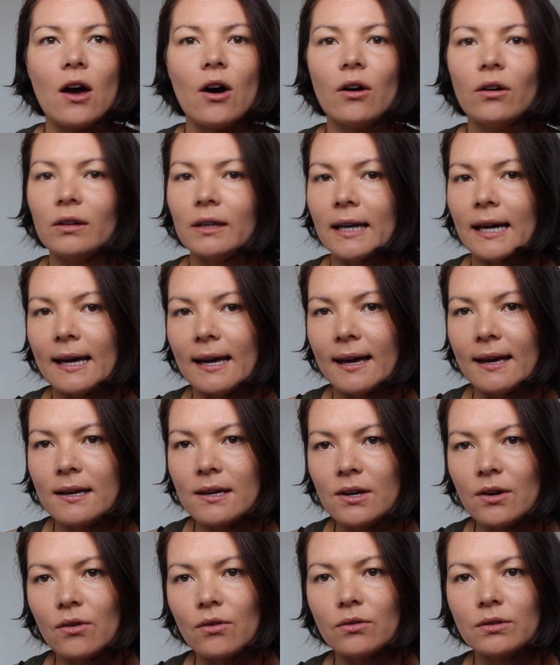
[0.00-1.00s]

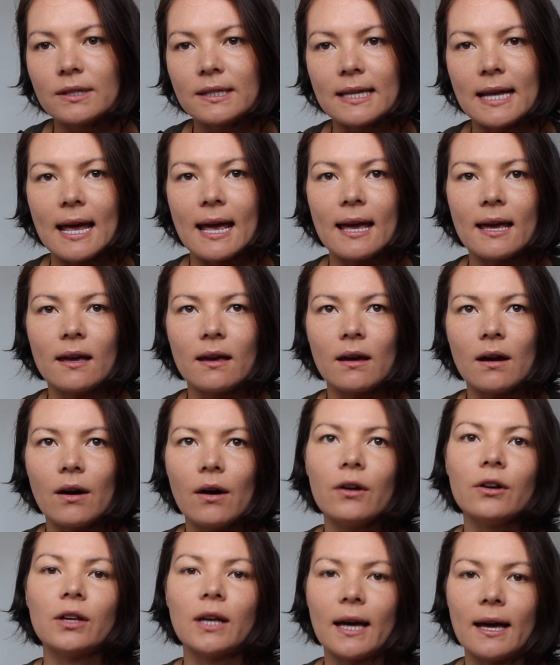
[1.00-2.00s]
okay or saying
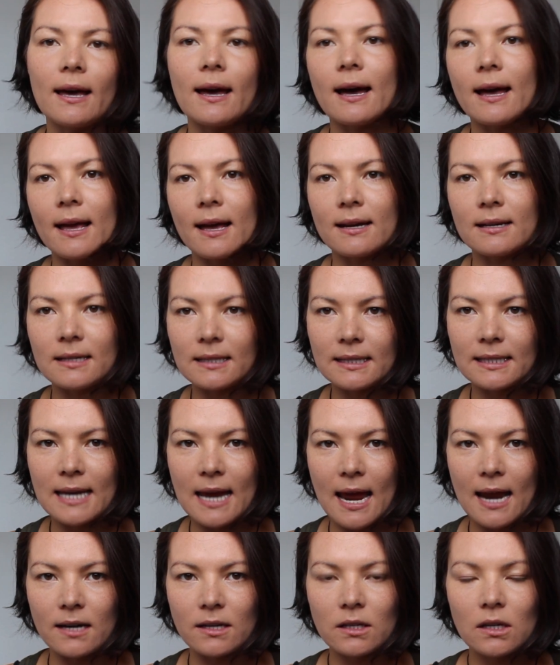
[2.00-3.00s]
okay, I
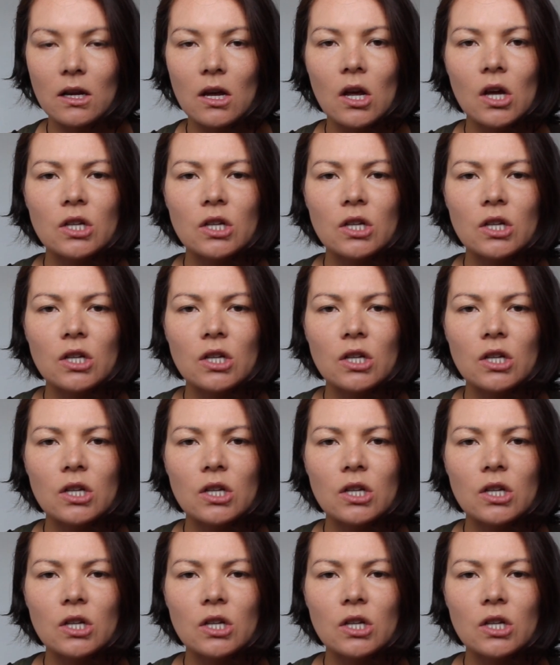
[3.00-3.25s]
understand.